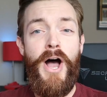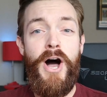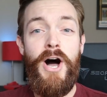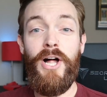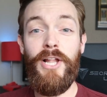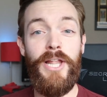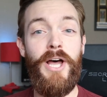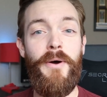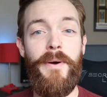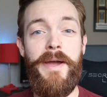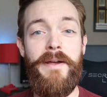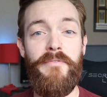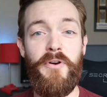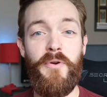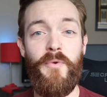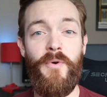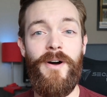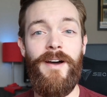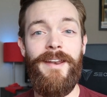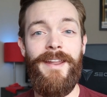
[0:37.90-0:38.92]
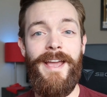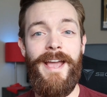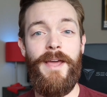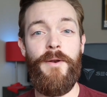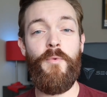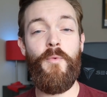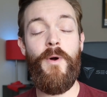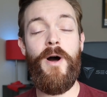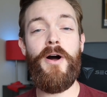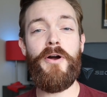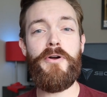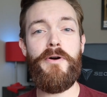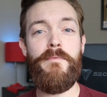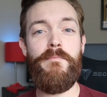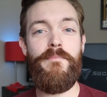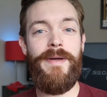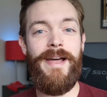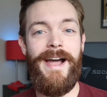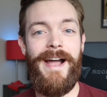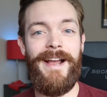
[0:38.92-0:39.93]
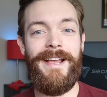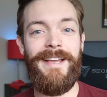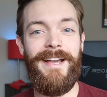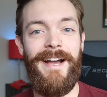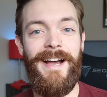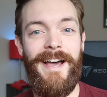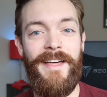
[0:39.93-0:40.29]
Hello everyone and welcome back.